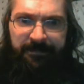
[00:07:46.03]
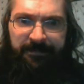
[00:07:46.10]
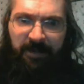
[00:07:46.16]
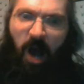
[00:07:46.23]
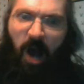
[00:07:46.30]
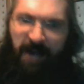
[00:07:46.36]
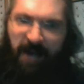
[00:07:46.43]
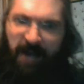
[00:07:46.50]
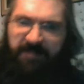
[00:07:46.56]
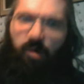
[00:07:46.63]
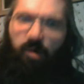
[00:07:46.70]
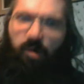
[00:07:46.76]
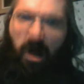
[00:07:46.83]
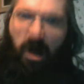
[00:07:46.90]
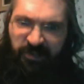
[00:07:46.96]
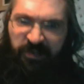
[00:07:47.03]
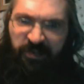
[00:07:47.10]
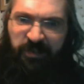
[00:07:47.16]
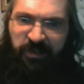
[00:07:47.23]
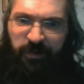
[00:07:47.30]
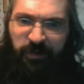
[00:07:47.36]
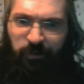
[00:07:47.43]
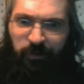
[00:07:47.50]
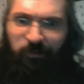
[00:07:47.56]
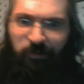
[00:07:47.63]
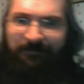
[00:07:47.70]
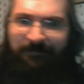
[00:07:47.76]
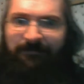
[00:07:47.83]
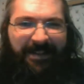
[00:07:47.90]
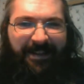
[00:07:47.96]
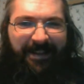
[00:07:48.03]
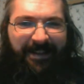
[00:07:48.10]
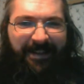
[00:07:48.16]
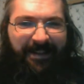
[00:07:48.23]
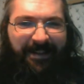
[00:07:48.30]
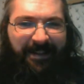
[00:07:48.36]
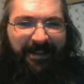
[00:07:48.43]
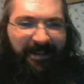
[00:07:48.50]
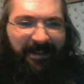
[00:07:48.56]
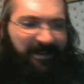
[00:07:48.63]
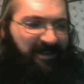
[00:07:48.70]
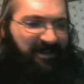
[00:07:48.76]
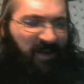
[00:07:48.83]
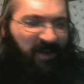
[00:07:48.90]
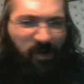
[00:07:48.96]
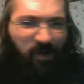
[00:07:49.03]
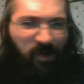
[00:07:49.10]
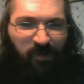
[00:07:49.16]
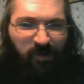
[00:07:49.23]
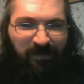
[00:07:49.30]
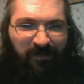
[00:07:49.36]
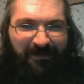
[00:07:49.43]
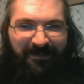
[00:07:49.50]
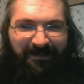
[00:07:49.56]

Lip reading: God is watching you. It's so